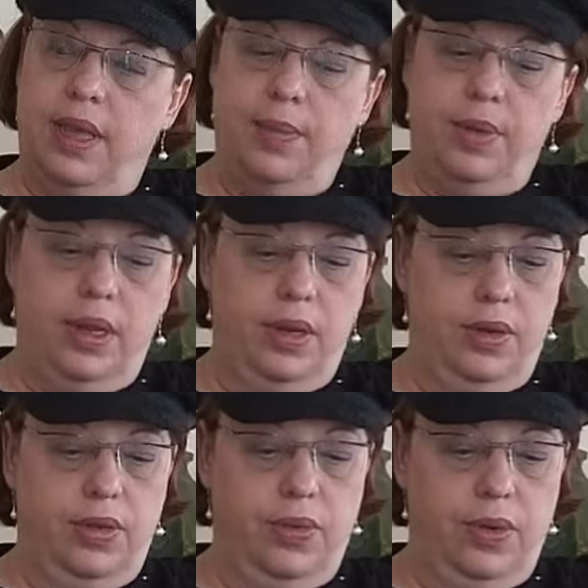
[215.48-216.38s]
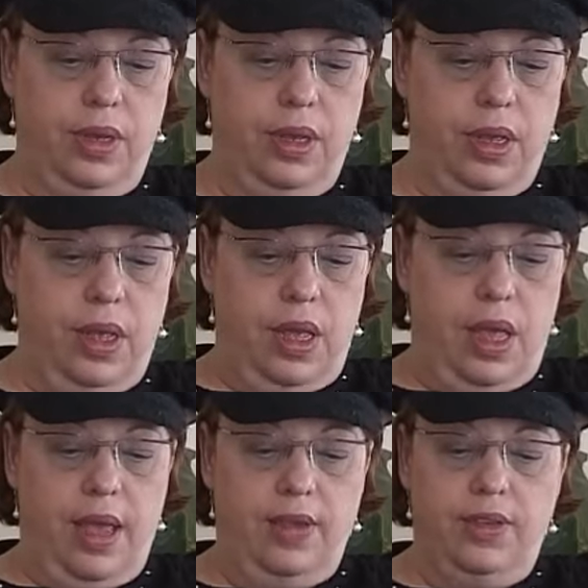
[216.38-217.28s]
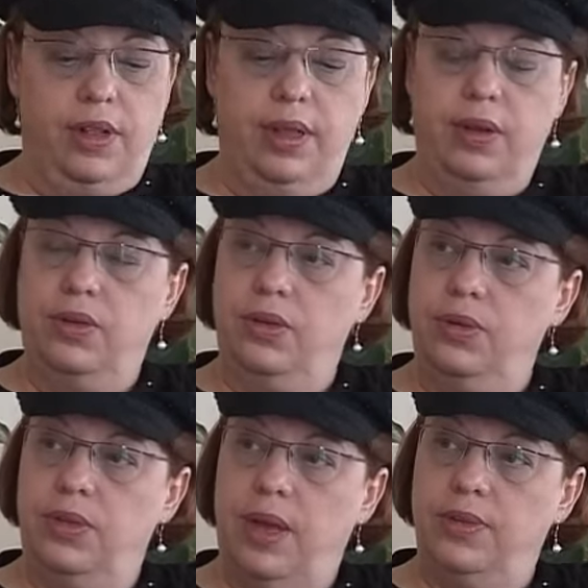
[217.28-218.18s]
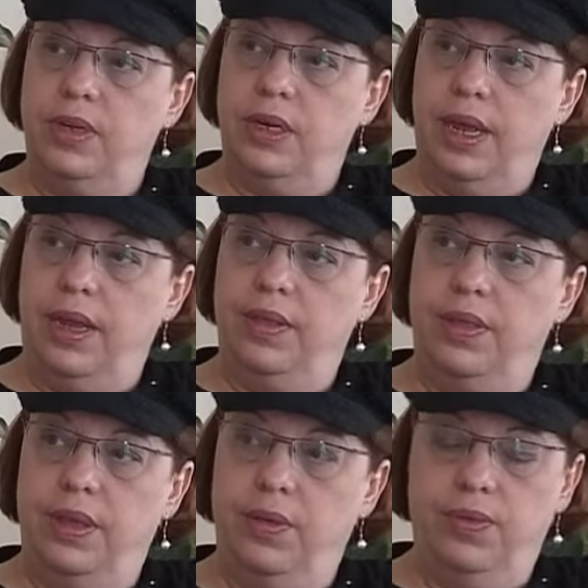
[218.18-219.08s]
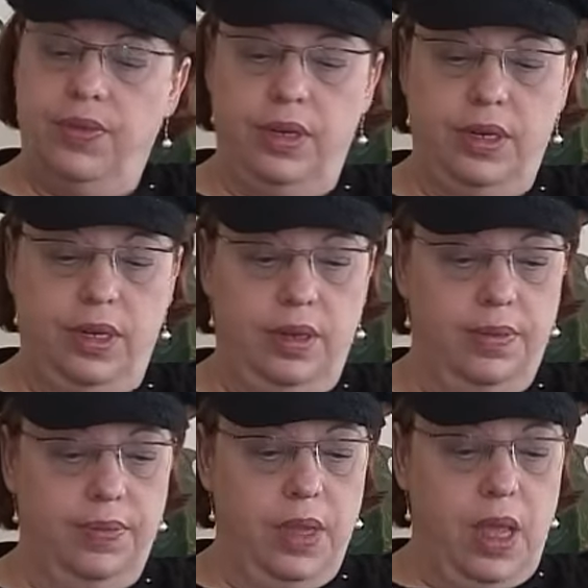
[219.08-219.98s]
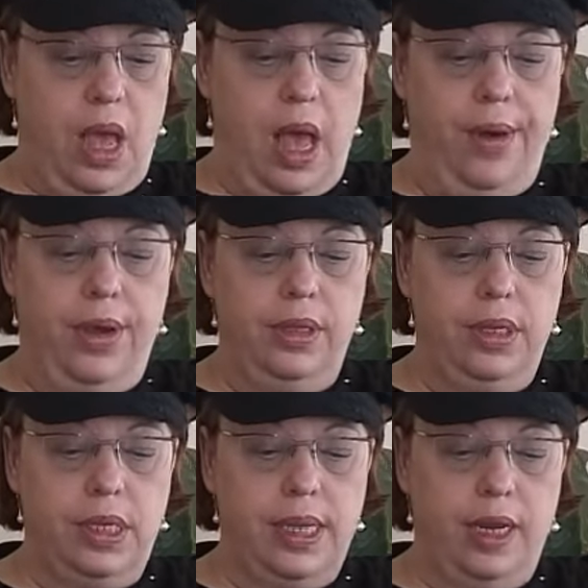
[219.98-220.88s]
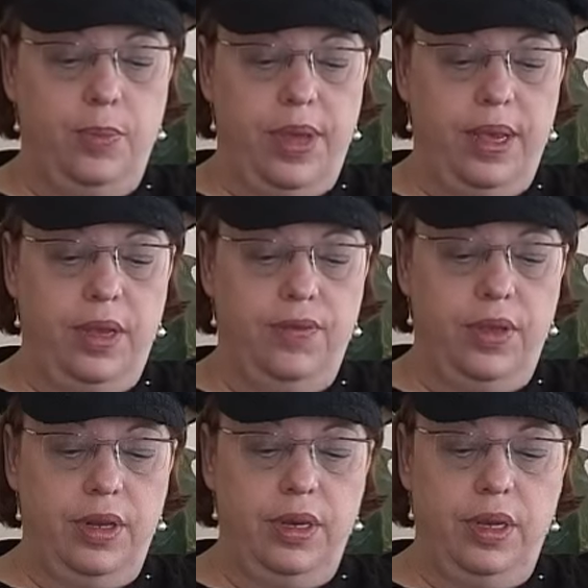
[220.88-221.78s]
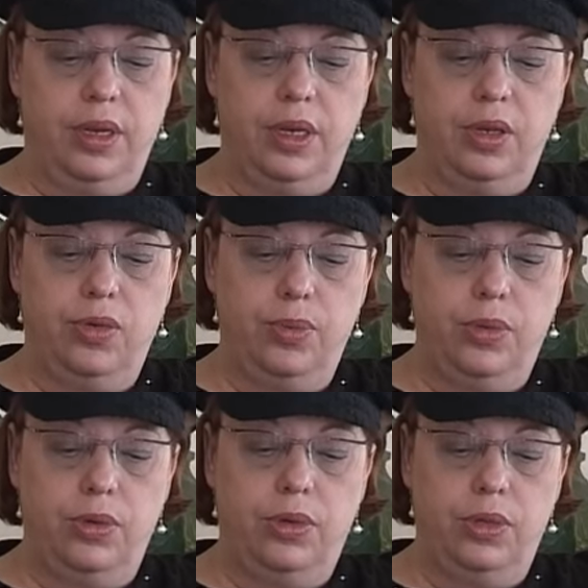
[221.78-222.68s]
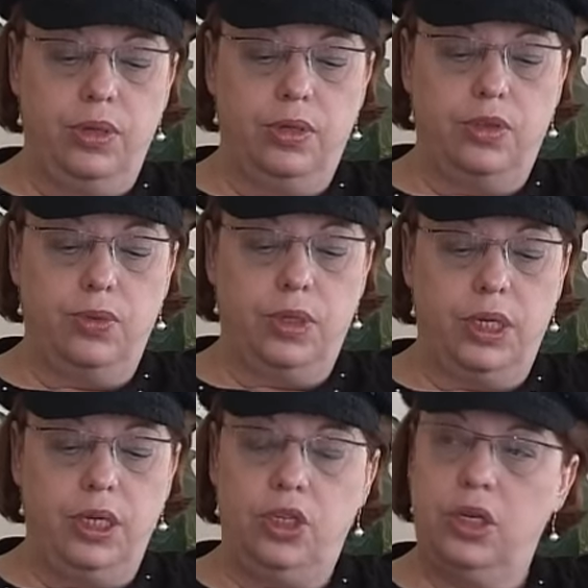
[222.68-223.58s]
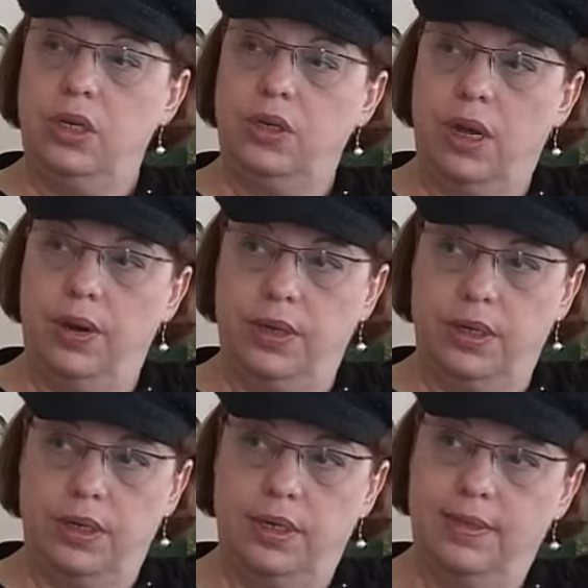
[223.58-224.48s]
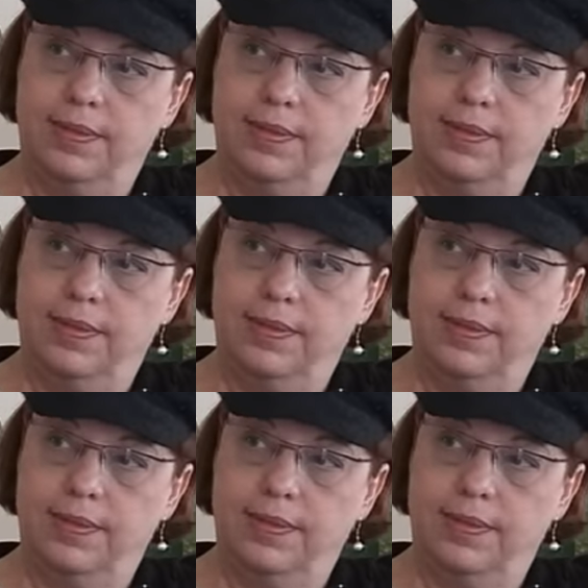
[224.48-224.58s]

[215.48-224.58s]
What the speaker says: diamond industry has declared 2008 the year of India. How can the State Bank of India contribute to this strategic target?